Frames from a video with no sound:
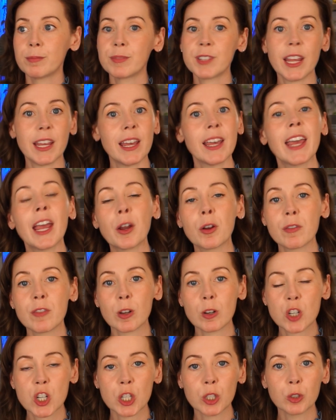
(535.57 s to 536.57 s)
taking care of
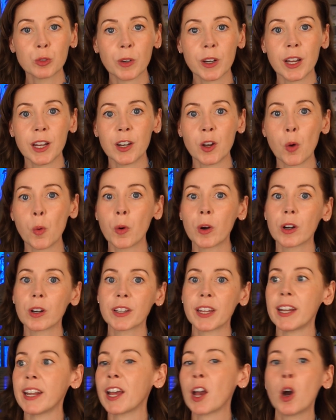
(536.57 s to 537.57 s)
their children or
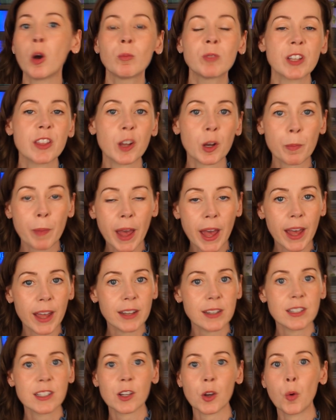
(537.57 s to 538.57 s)
getting home to their
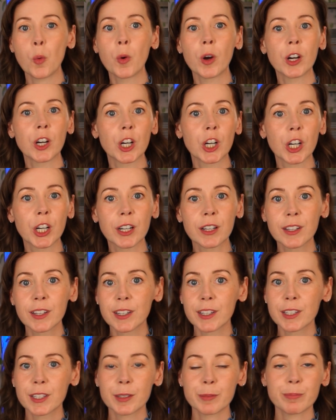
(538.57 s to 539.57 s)
pet or
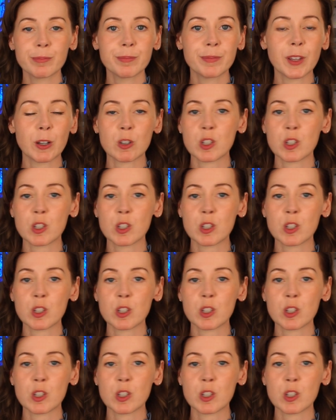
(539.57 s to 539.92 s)
their